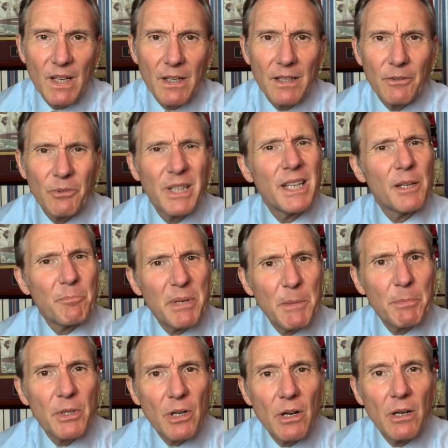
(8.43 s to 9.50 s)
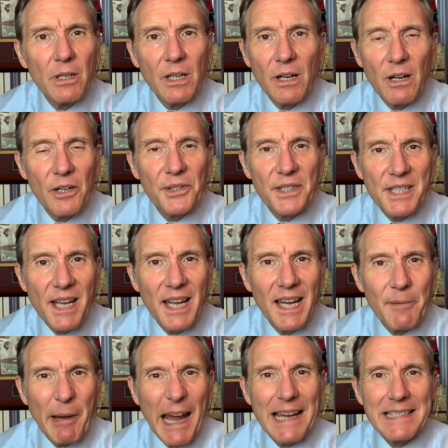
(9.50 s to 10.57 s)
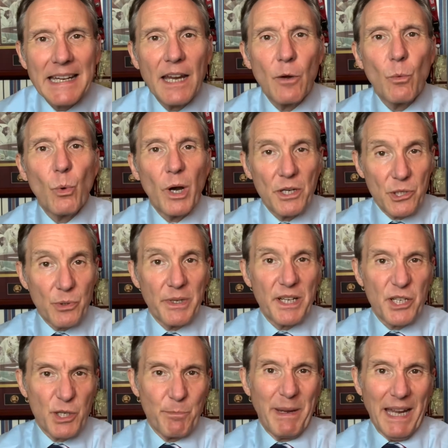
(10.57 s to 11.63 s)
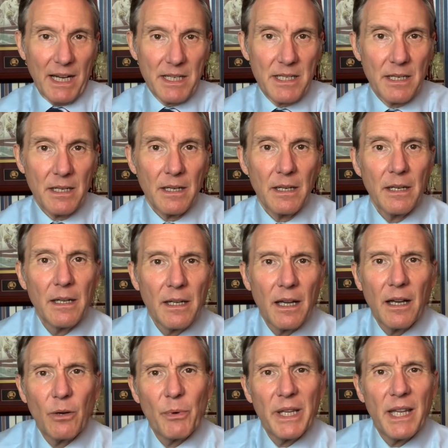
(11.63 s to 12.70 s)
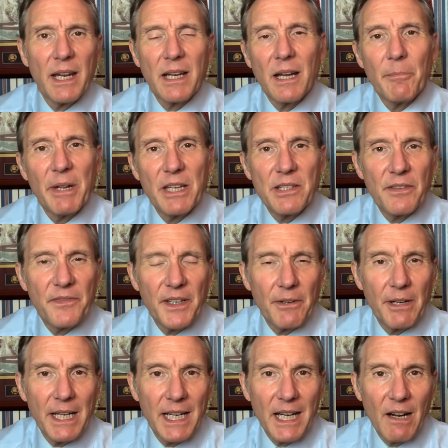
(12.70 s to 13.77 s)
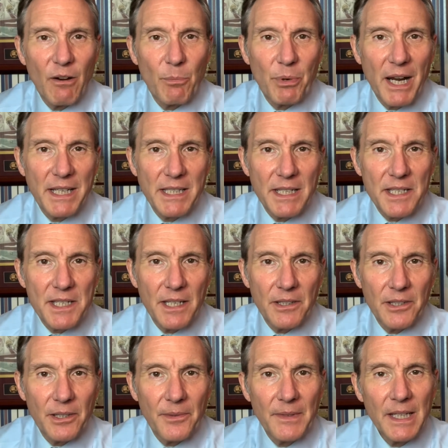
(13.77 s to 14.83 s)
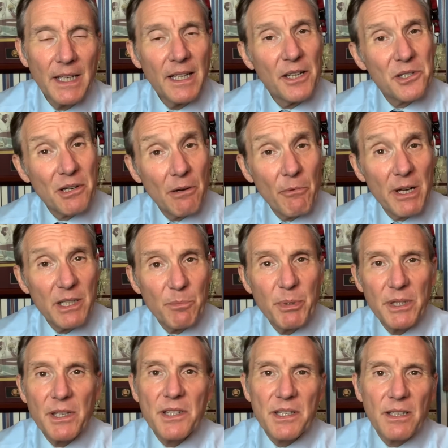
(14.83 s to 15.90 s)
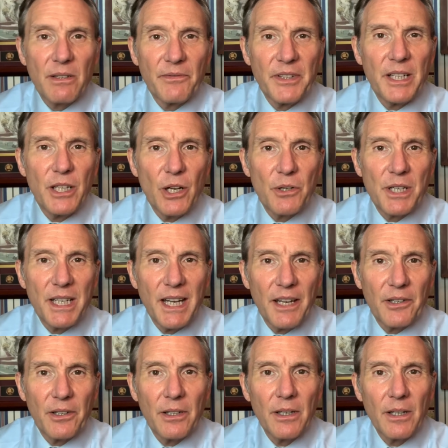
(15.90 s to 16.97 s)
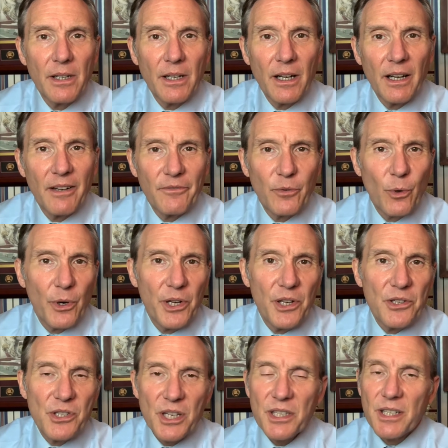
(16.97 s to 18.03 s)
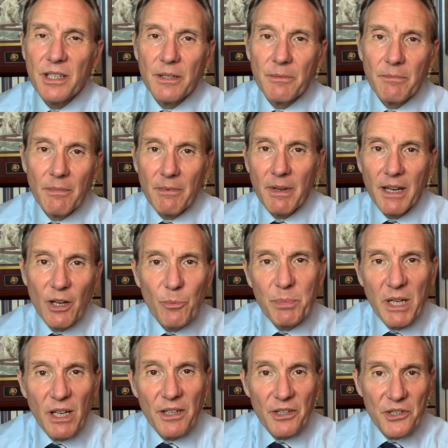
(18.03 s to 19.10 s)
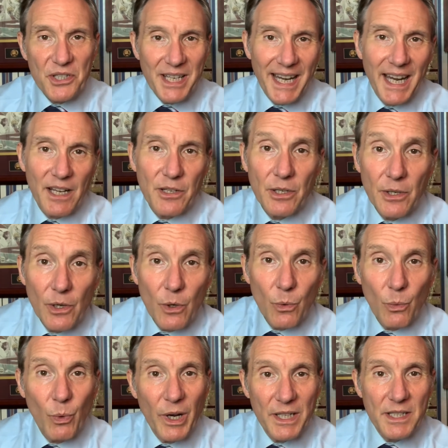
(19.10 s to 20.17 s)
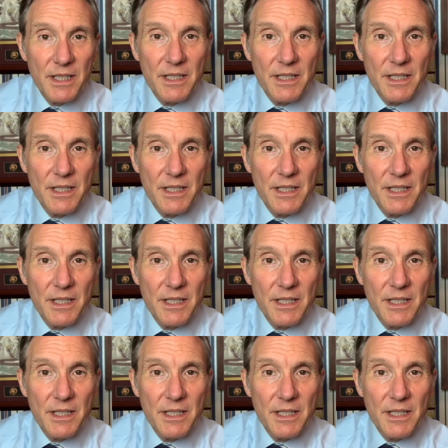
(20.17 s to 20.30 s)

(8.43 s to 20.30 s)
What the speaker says: We get people calling all the time asking what to expect when they come into Fiorini Chiropractic Center. And so I wanted to put this little video together for you just to help you understand what